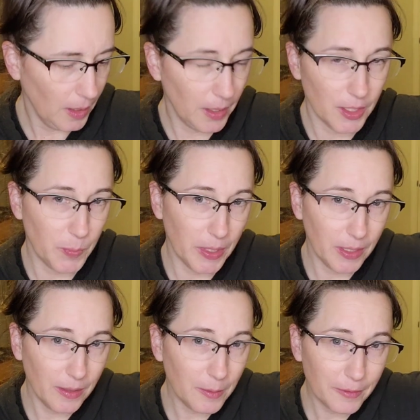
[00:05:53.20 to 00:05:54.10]
And it's been
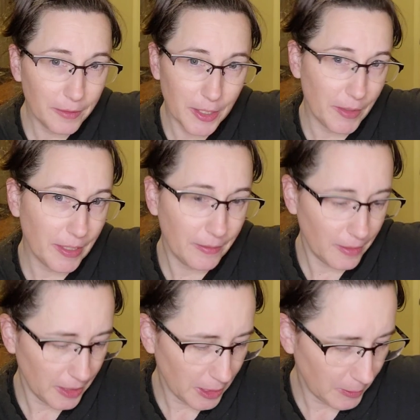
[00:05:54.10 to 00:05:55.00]
in the refrigerator
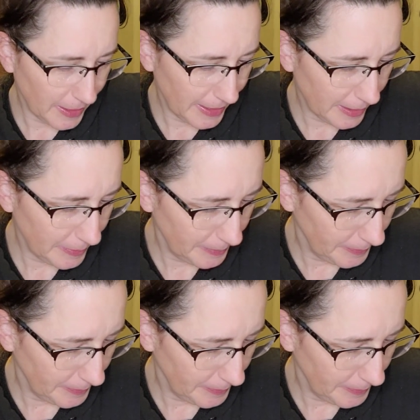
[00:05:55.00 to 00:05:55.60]
for a little while.